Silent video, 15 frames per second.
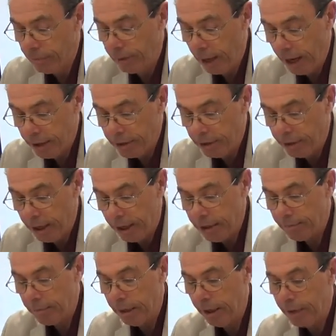the action
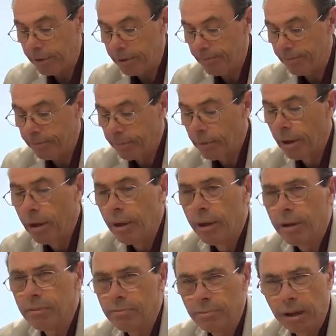takes place.
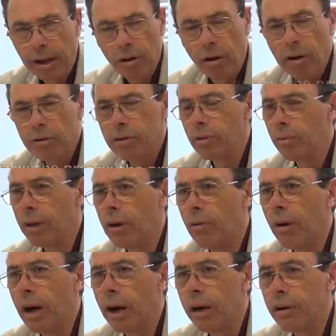Play also
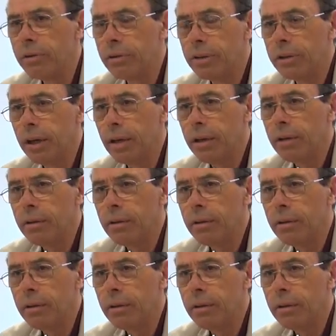requires